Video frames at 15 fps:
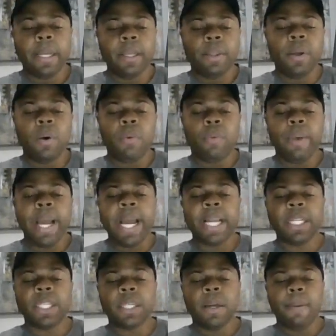The
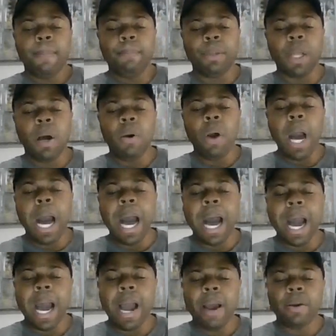rich blow
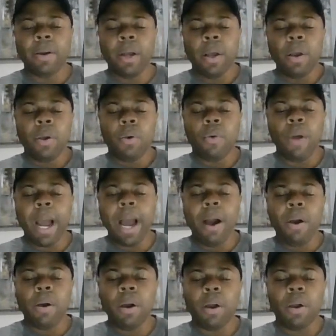hard,
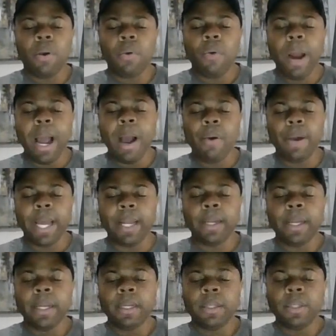crow-
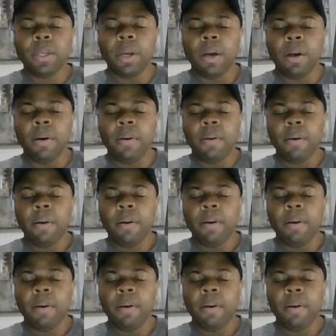crowing to